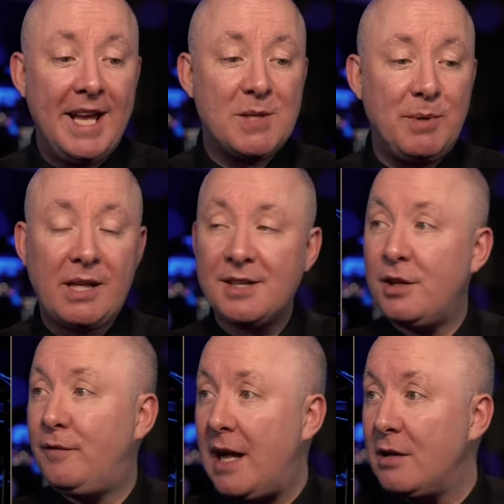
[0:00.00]
It's because
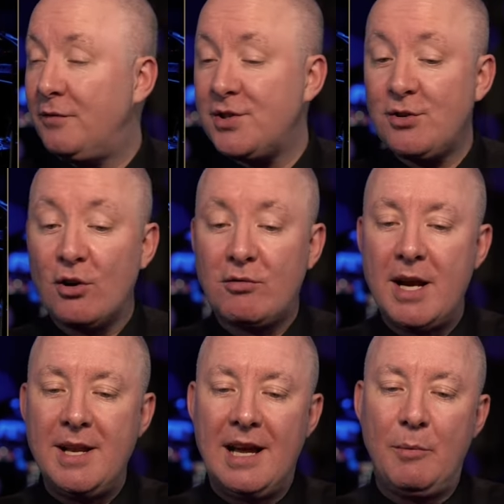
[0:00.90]
of the value of the stock
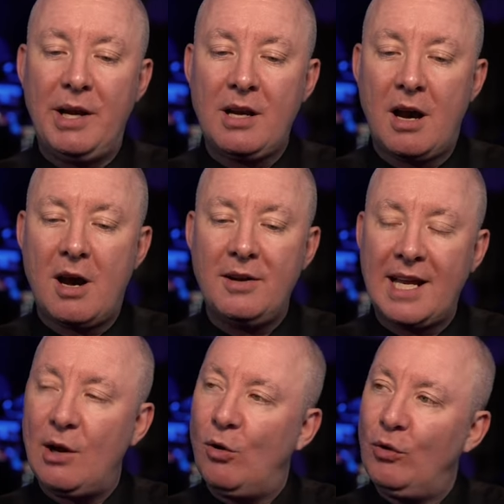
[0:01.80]
right now, we can't
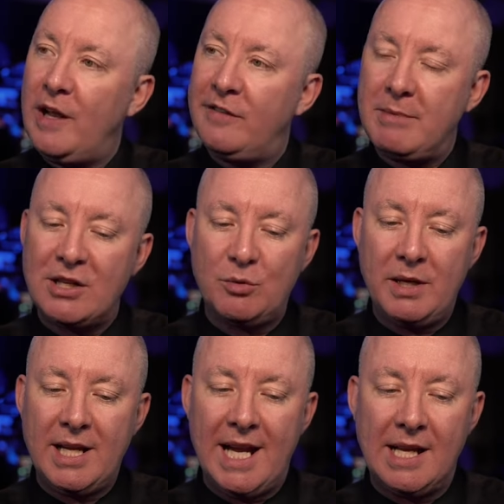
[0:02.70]
get all the information
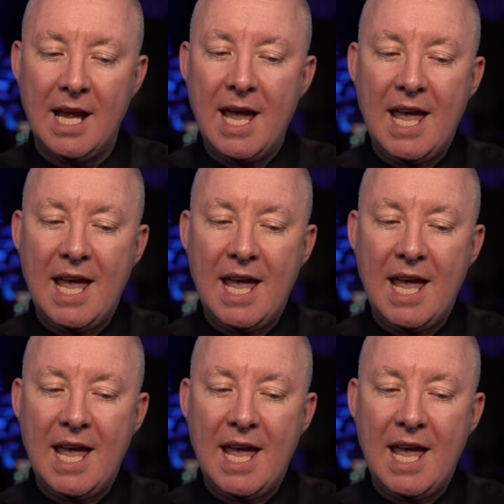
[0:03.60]
we need.